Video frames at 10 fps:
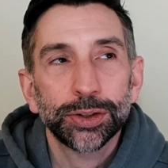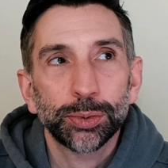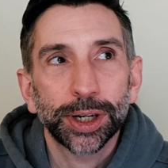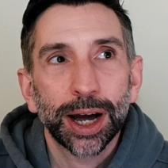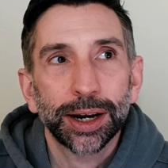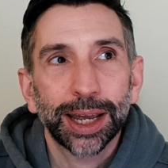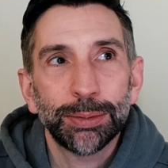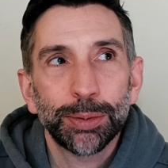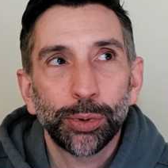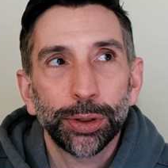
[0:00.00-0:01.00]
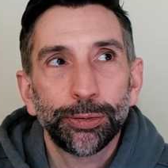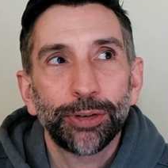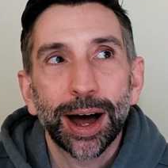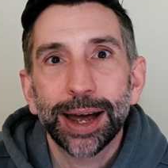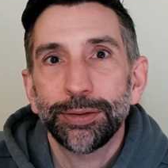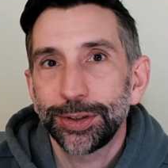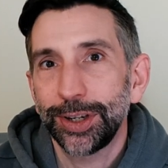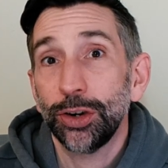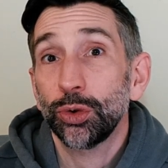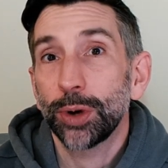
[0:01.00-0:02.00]
We kind of came up with 5
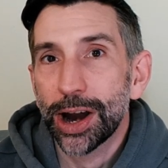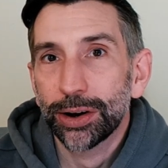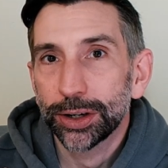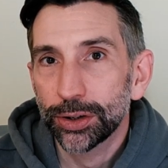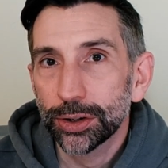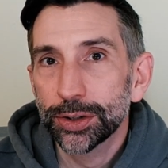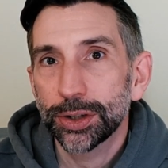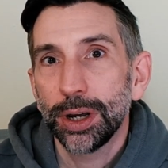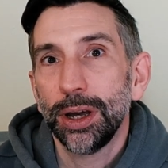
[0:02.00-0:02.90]
central characters.